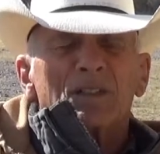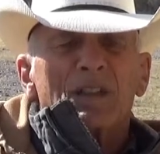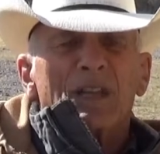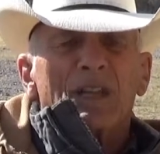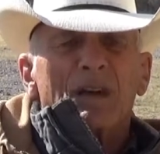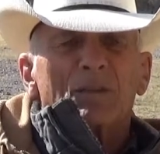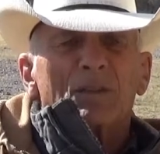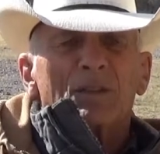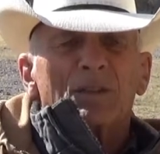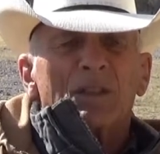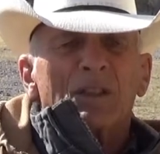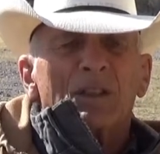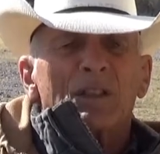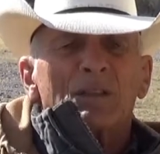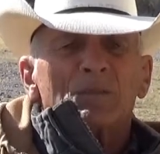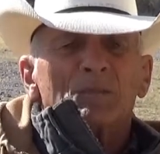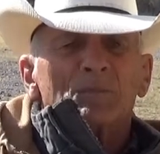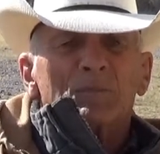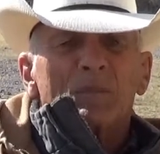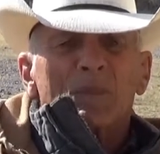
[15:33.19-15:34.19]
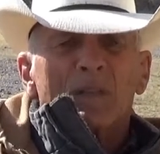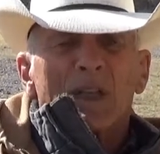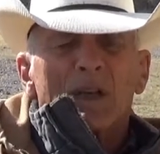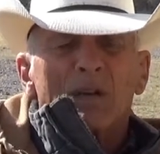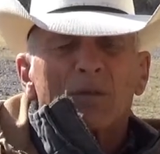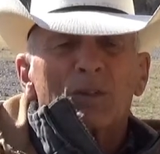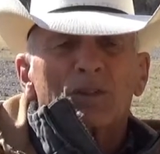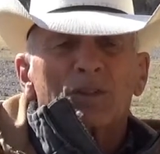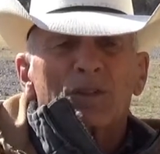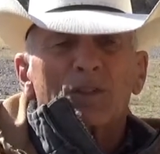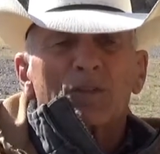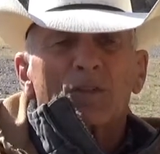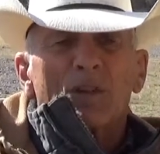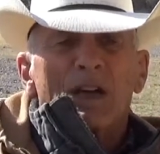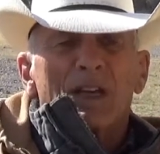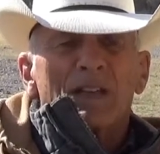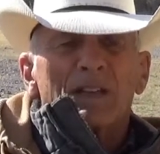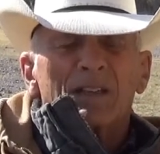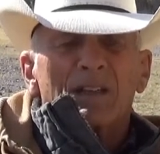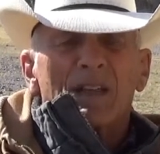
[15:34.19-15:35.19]
and that was a
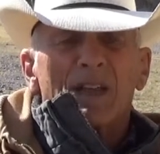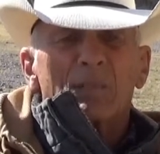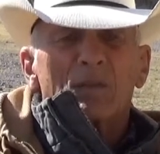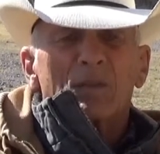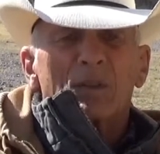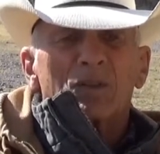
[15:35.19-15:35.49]
dry time.